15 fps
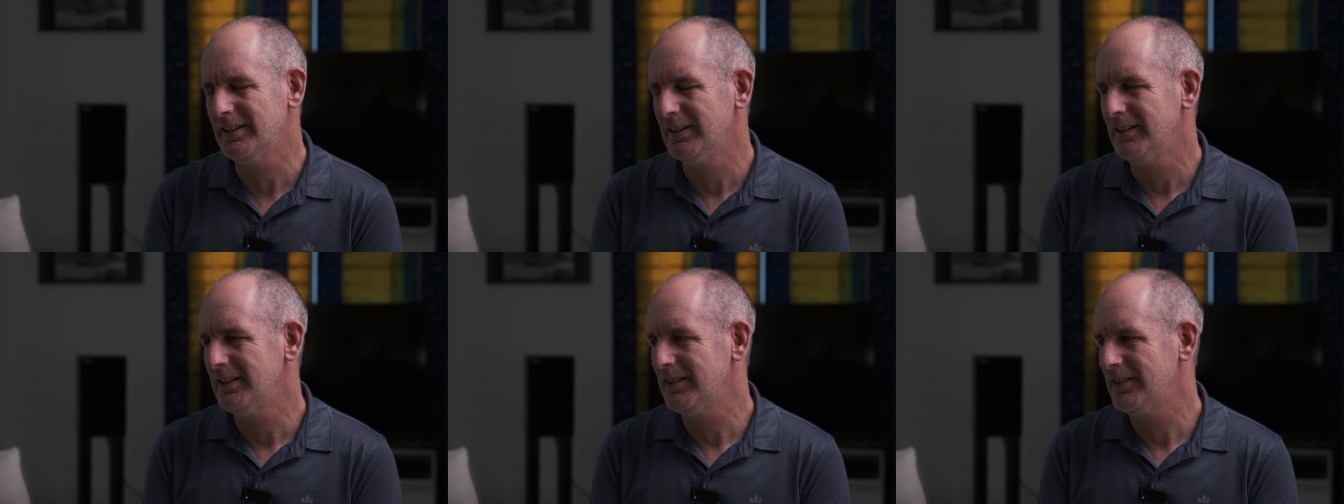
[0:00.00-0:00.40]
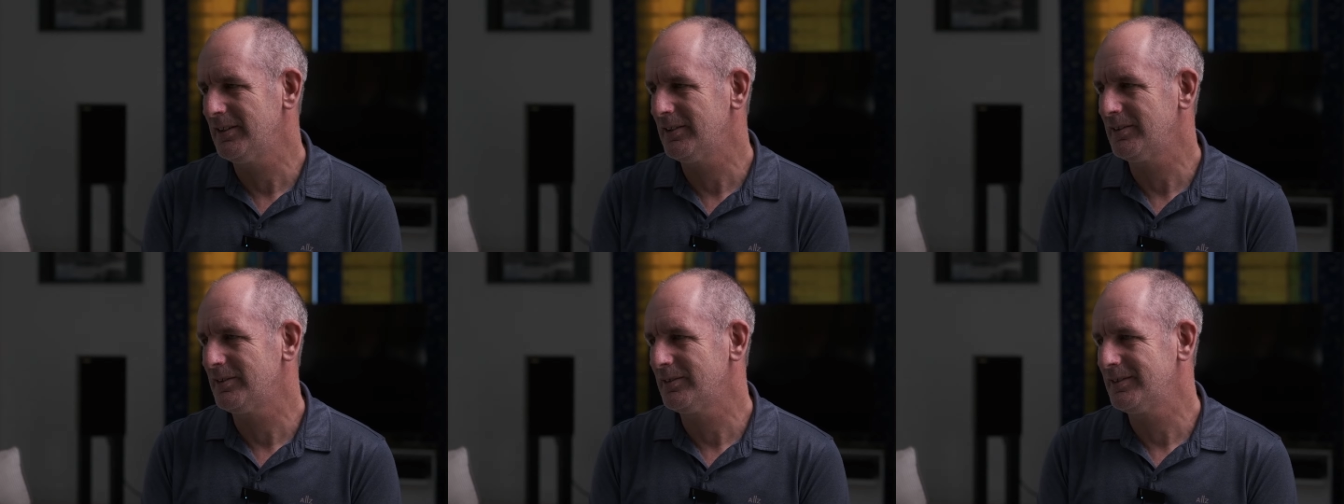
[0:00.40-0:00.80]
You're the maths
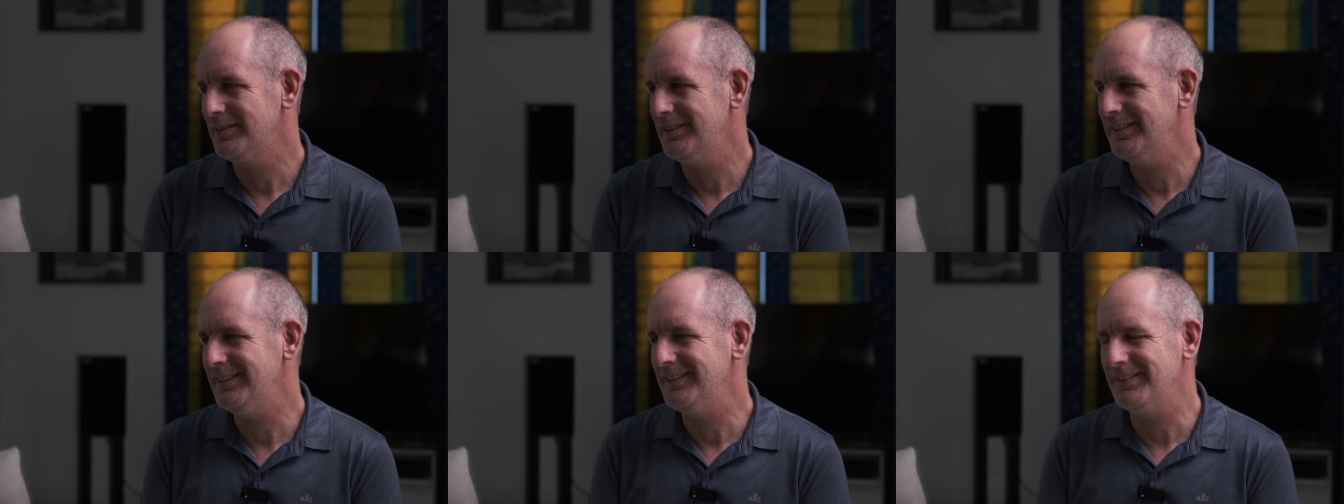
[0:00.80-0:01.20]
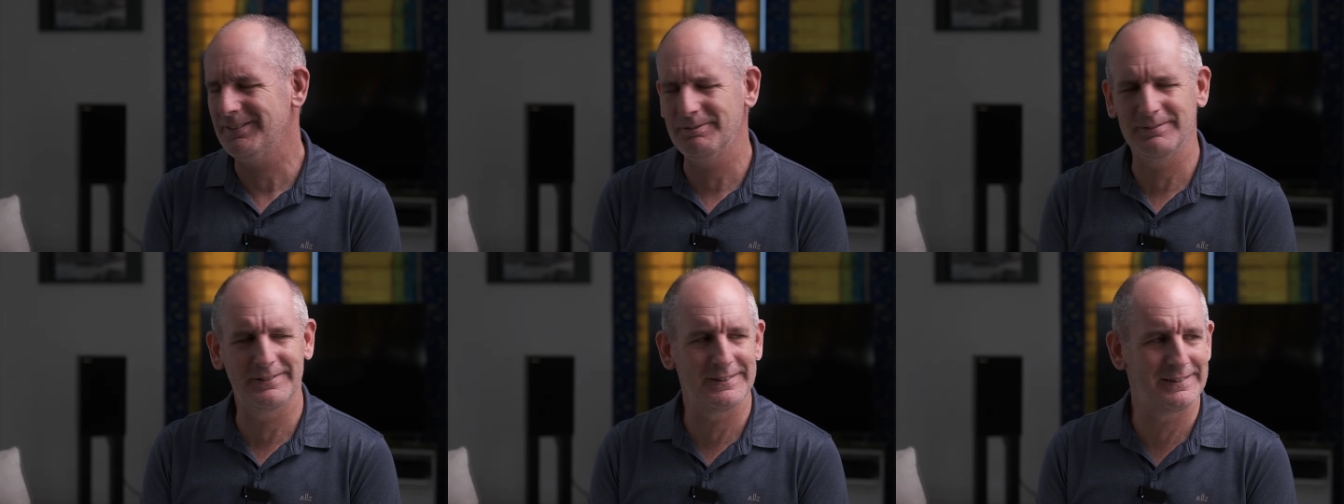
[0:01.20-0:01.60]
teacher. Yeah,
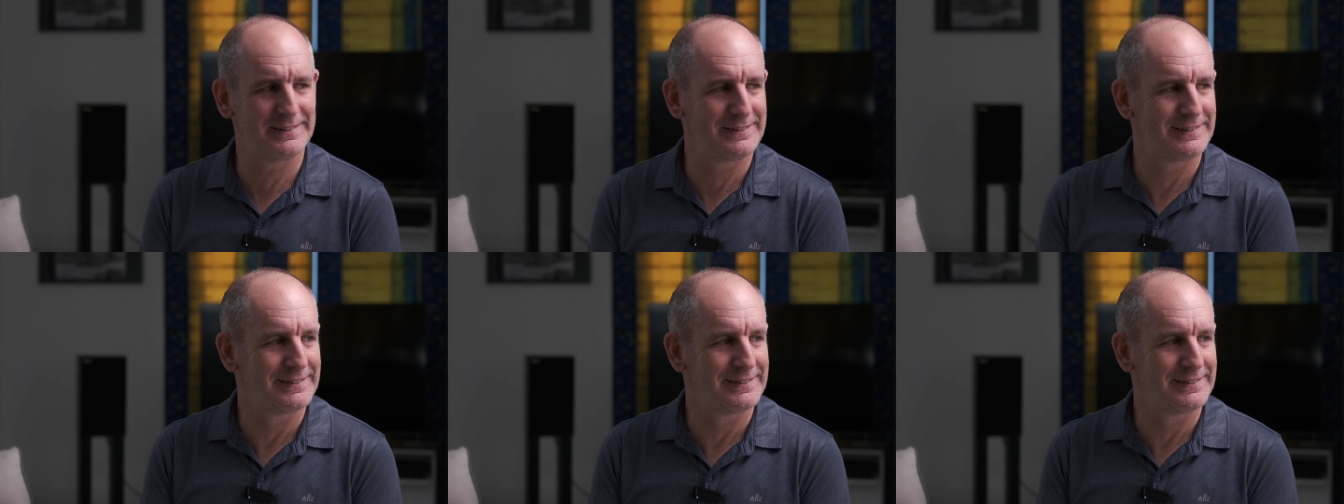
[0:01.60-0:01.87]
I think.